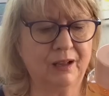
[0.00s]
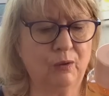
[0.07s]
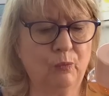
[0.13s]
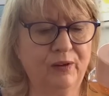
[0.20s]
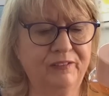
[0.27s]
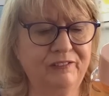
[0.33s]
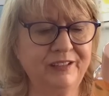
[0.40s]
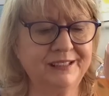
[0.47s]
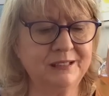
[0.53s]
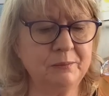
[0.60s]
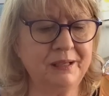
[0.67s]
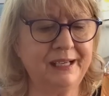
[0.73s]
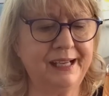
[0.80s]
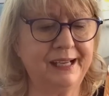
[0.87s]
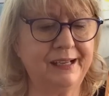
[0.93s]
with
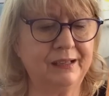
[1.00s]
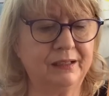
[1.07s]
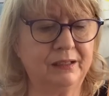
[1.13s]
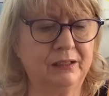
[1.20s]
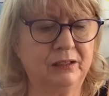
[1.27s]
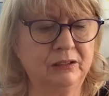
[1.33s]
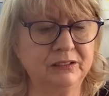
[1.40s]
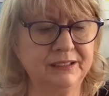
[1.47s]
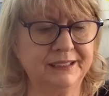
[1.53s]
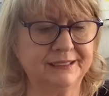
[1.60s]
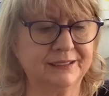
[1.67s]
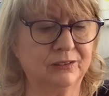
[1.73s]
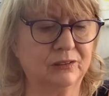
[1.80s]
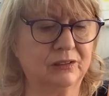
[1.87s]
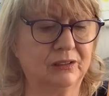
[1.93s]
vitamin E,
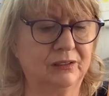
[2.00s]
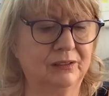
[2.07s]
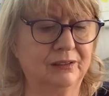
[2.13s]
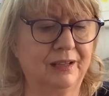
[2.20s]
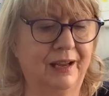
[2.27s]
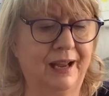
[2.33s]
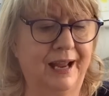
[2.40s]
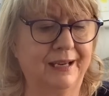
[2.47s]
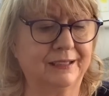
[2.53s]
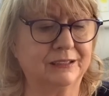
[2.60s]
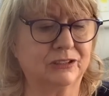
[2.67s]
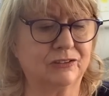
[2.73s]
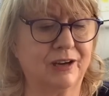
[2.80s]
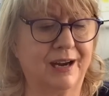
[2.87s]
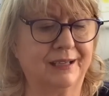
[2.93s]
honeysuckle
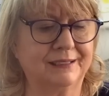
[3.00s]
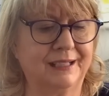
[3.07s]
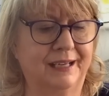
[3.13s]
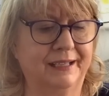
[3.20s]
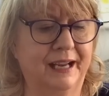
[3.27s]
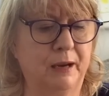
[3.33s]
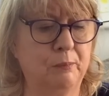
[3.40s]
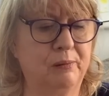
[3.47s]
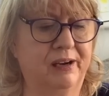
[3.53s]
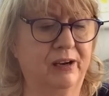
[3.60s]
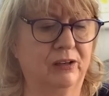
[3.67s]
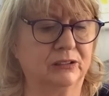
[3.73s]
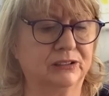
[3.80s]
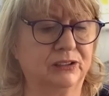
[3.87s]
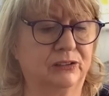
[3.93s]
extract and
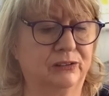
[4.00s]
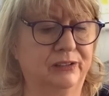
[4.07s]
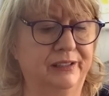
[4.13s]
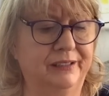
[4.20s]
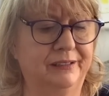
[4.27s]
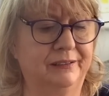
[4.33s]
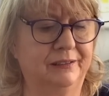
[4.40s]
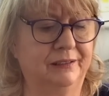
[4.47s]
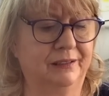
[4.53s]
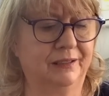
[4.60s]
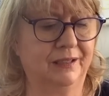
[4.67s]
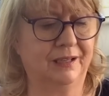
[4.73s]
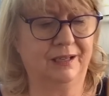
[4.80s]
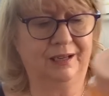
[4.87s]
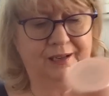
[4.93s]
apricot oil,
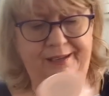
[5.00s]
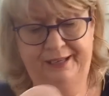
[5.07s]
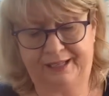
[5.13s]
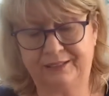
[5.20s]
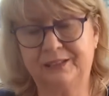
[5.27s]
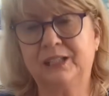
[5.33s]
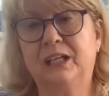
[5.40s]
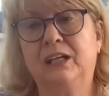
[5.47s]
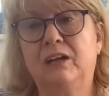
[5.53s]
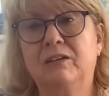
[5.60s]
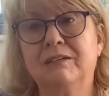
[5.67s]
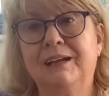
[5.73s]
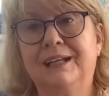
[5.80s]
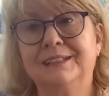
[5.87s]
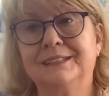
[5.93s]
and it gives you a
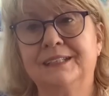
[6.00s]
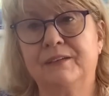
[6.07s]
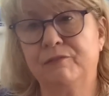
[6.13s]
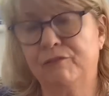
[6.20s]
long-lasting